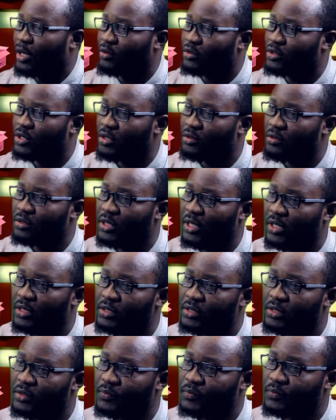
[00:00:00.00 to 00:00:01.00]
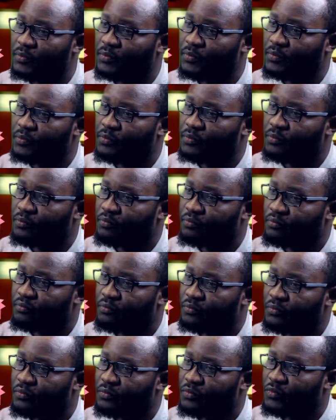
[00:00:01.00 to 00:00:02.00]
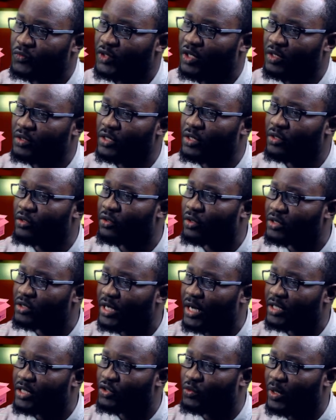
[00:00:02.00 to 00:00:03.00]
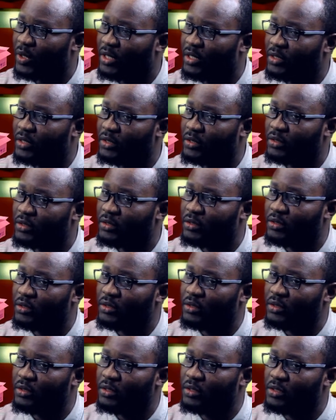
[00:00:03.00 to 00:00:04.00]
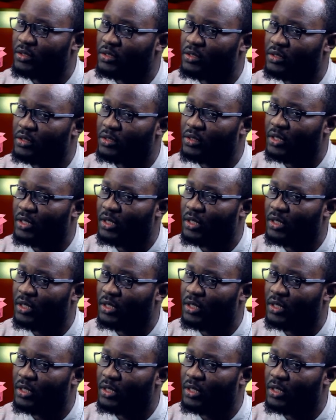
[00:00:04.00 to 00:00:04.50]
I will tell you that the growth actually is